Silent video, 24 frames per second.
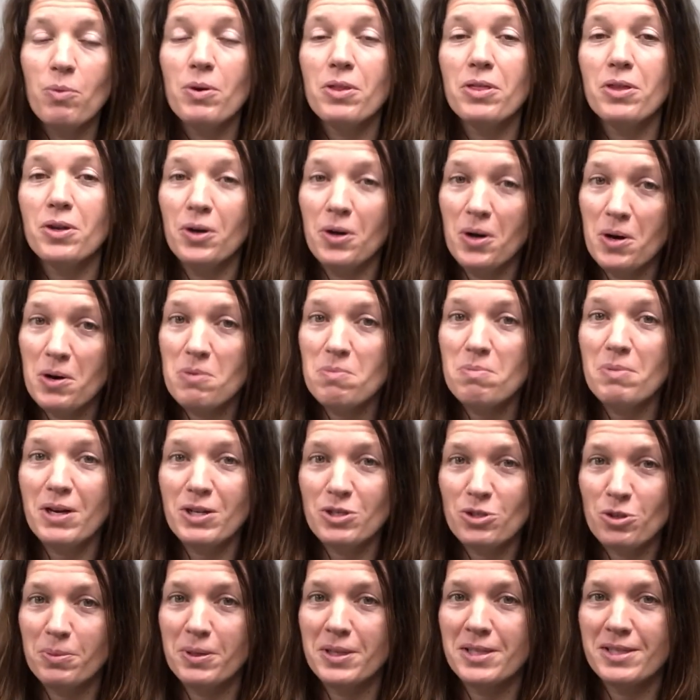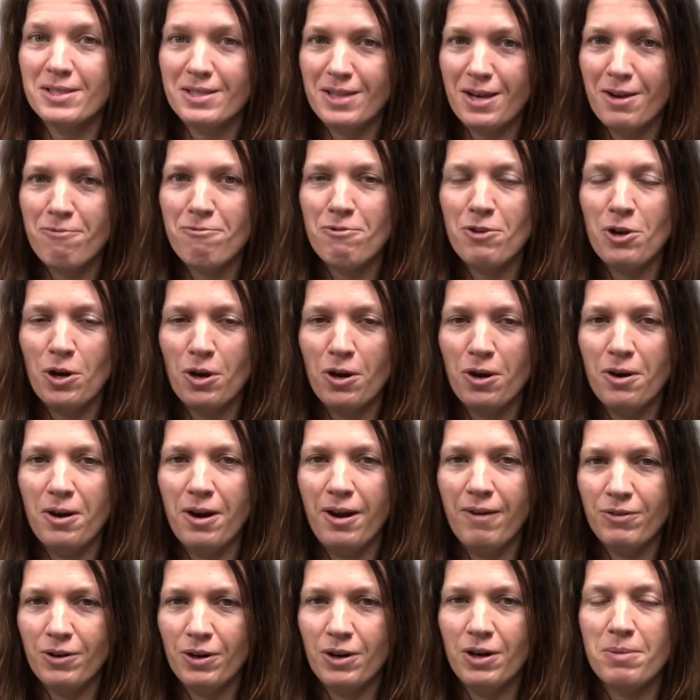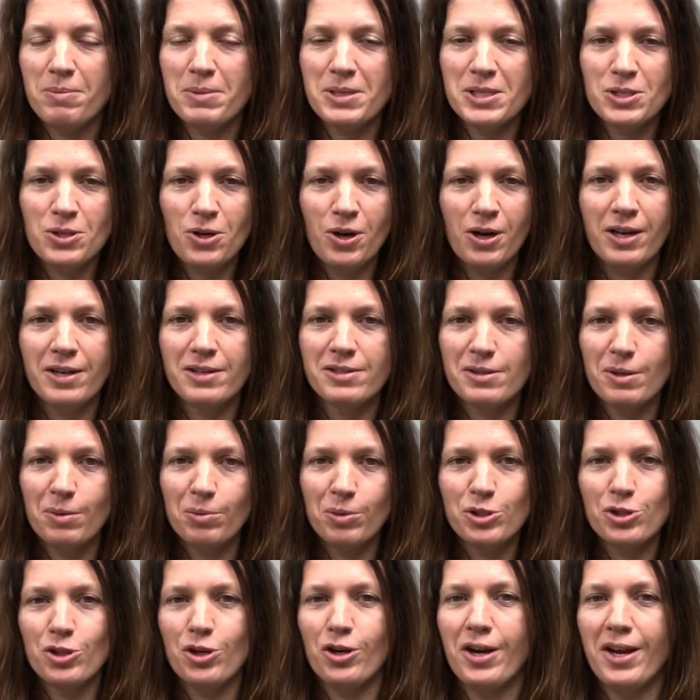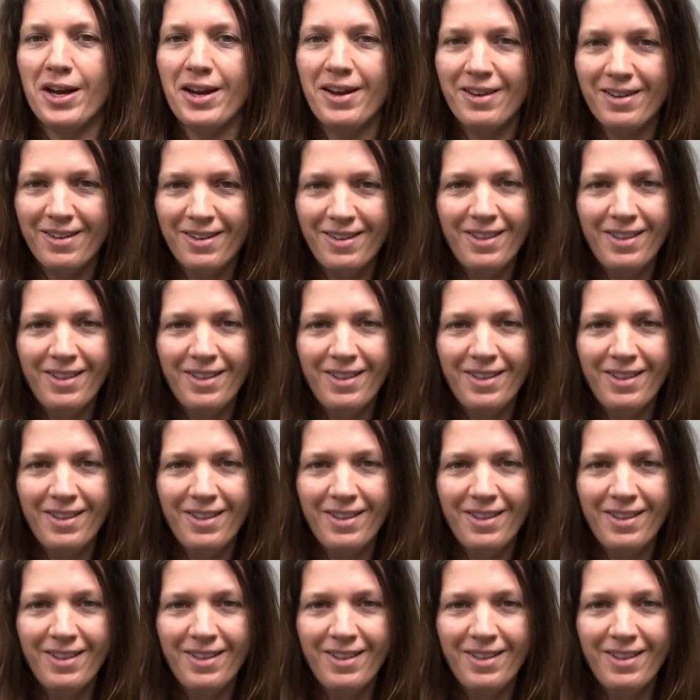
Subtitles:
with your own measurements if you're going to be starting a similar journey.